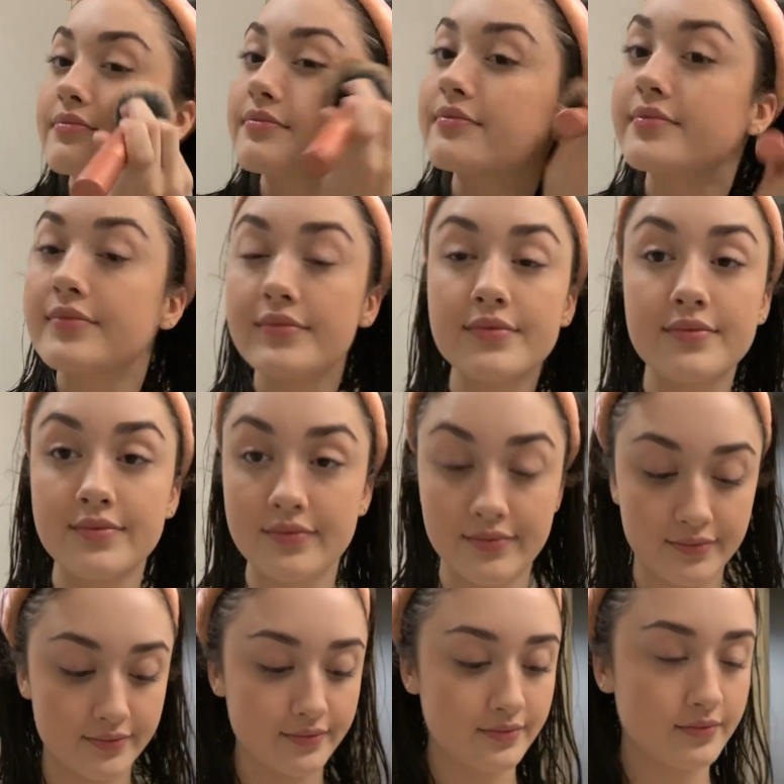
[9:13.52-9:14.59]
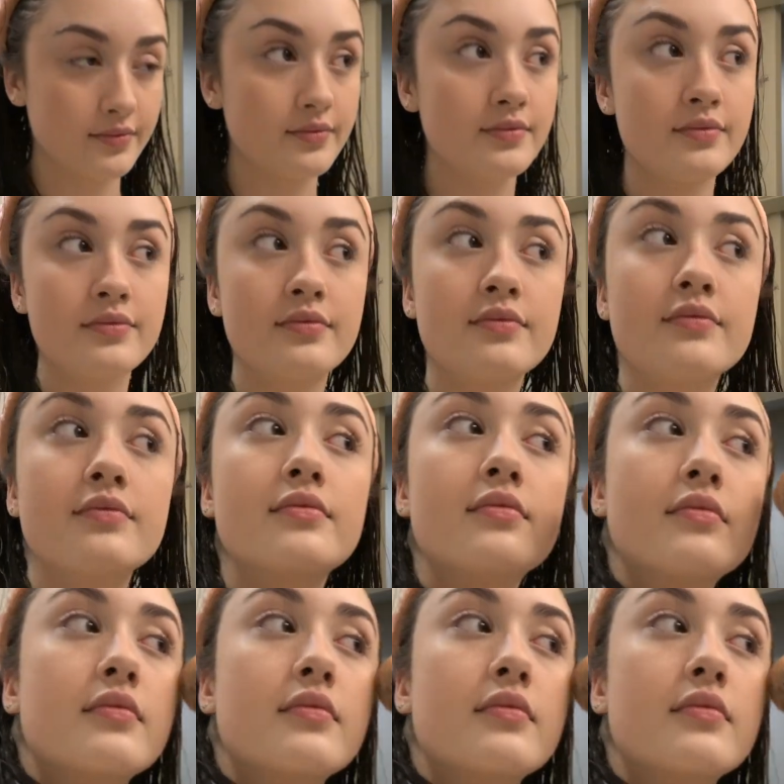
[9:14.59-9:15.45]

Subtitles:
Nothing is said.